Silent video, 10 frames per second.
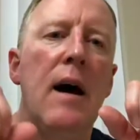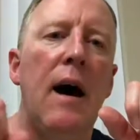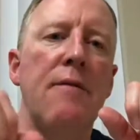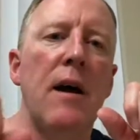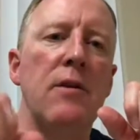
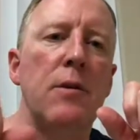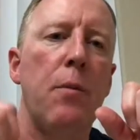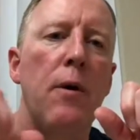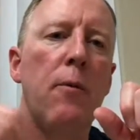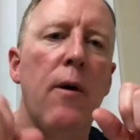I've gotten to the
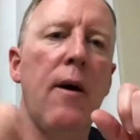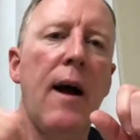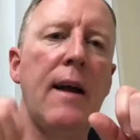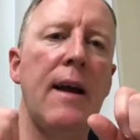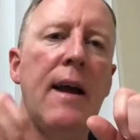point where I
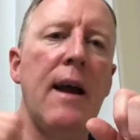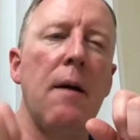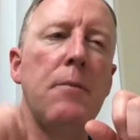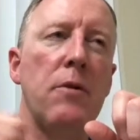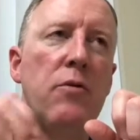can get
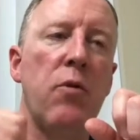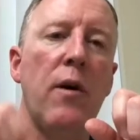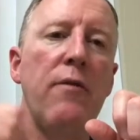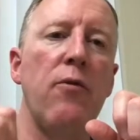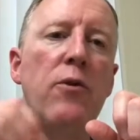up to
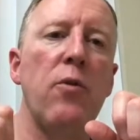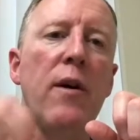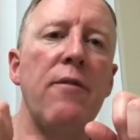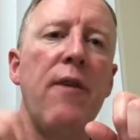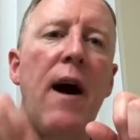24,
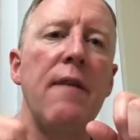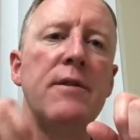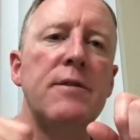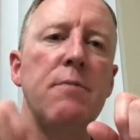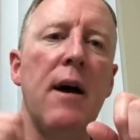25
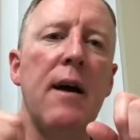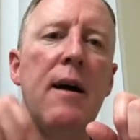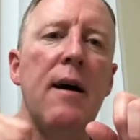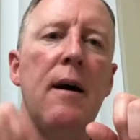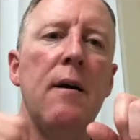is
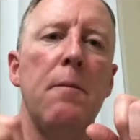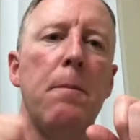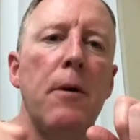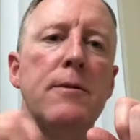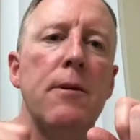my
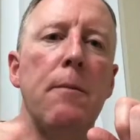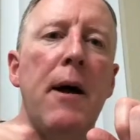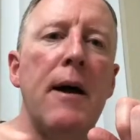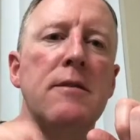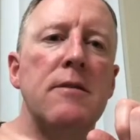personal
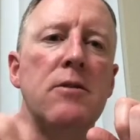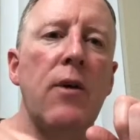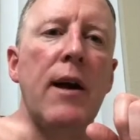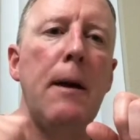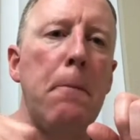best. So
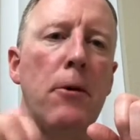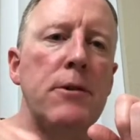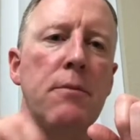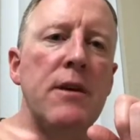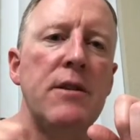I keep
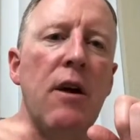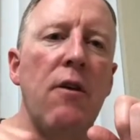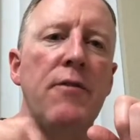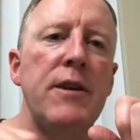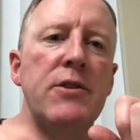pushing
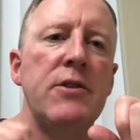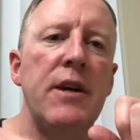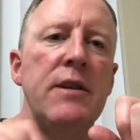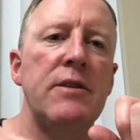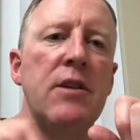myself
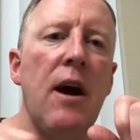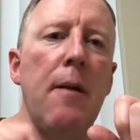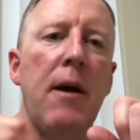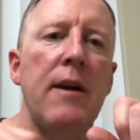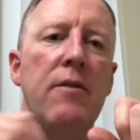each
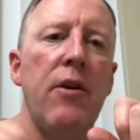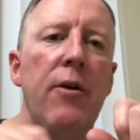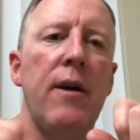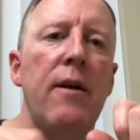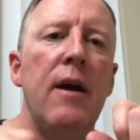time I
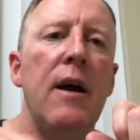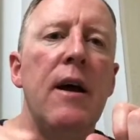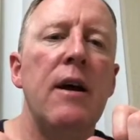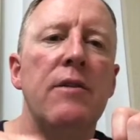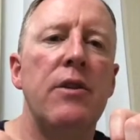do it
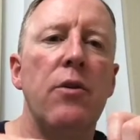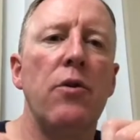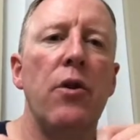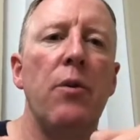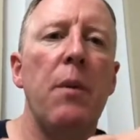to do
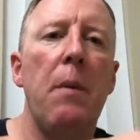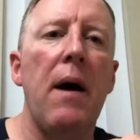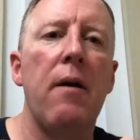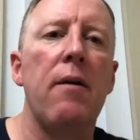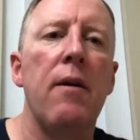a little bit
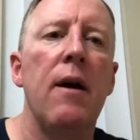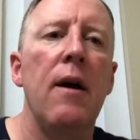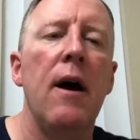better.